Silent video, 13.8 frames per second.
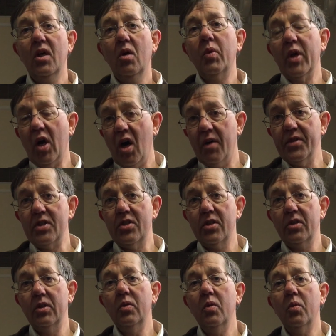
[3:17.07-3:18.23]
We often
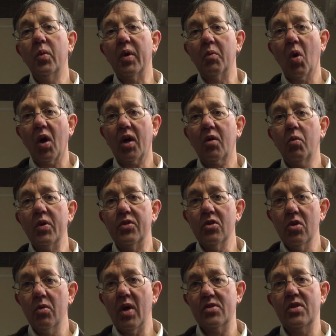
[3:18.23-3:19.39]
do. We work with
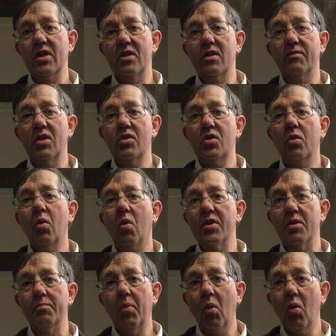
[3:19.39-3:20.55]
you as an individual or
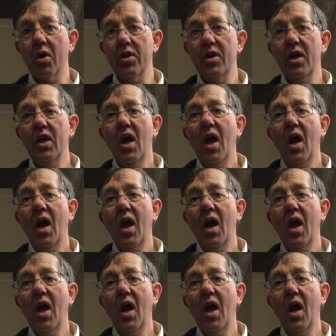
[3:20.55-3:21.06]
the board,